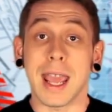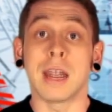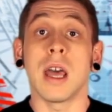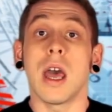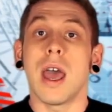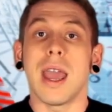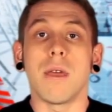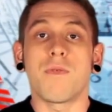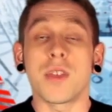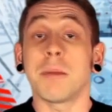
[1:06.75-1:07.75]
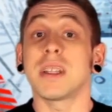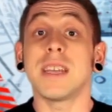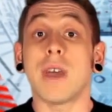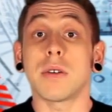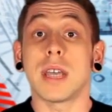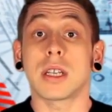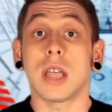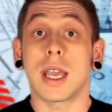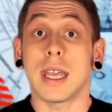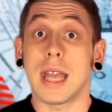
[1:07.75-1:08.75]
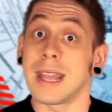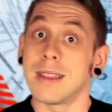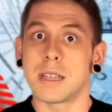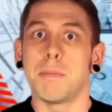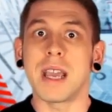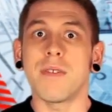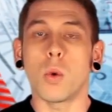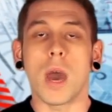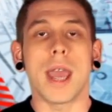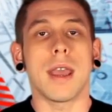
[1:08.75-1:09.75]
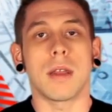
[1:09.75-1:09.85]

And for them to leave out Tech Jacket in this big of a way,